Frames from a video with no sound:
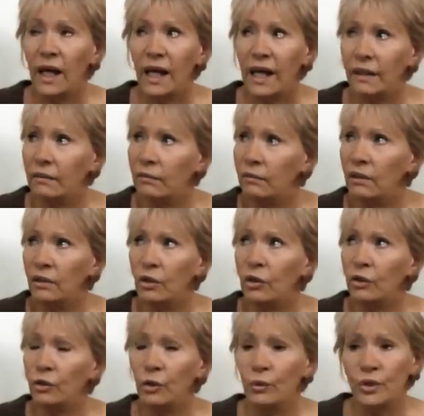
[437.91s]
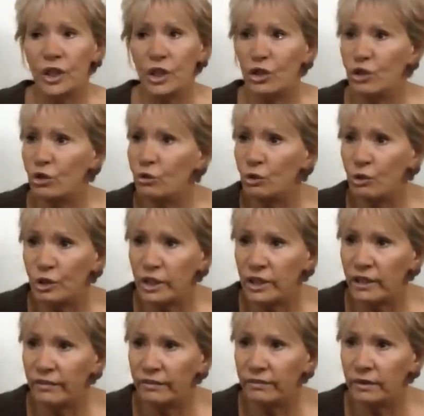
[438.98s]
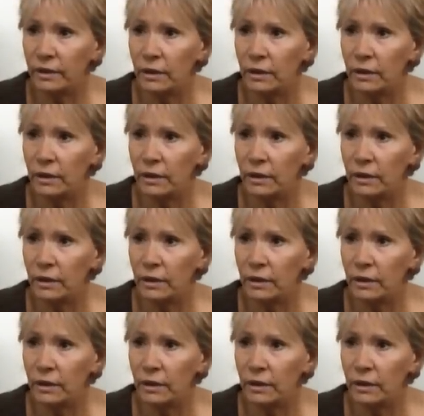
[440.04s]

and God knows it's short enough,